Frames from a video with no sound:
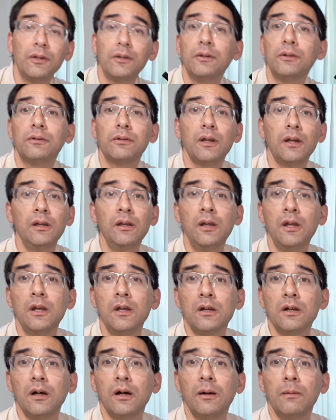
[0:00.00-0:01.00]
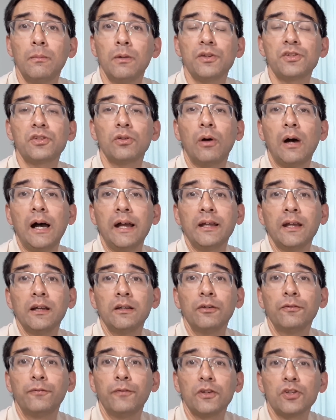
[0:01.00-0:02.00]
Okay, um, so I
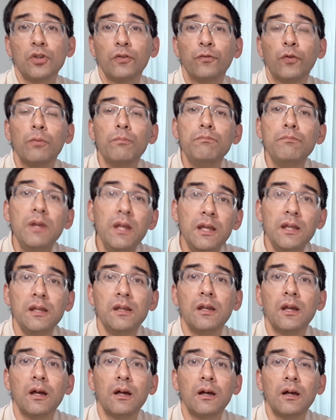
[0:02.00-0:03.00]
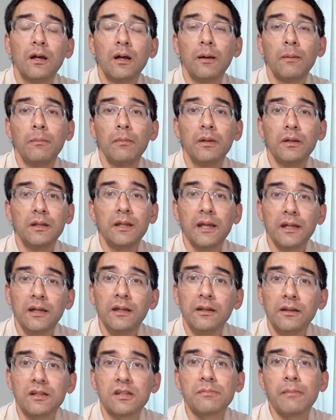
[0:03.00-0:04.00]
kind of so for me, um,
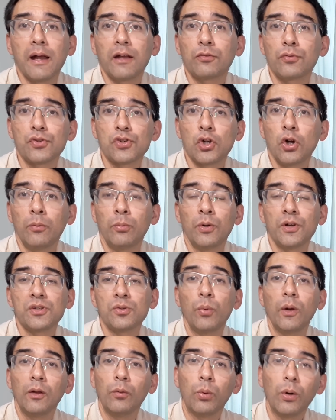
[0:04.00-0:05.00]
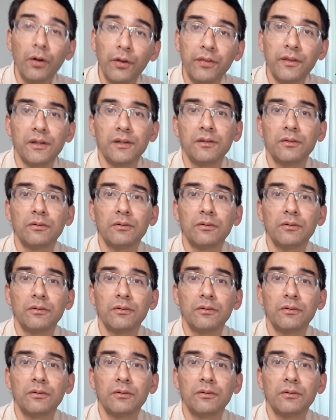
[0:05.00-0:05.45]
getting this microscope was well worth it.